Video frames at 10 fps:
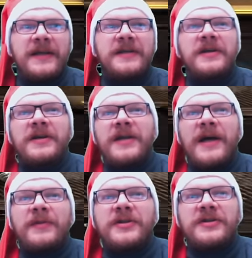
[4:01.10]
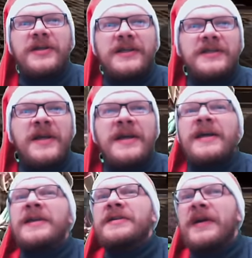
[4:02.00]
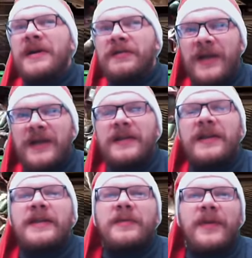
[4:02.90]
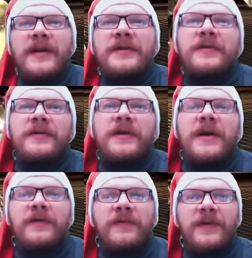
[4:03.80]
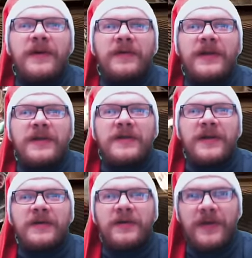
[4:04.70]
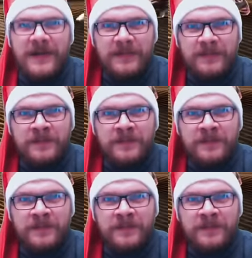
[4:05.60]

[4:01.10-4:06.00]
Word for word: and her damage does directly depend on how frequently you can crit.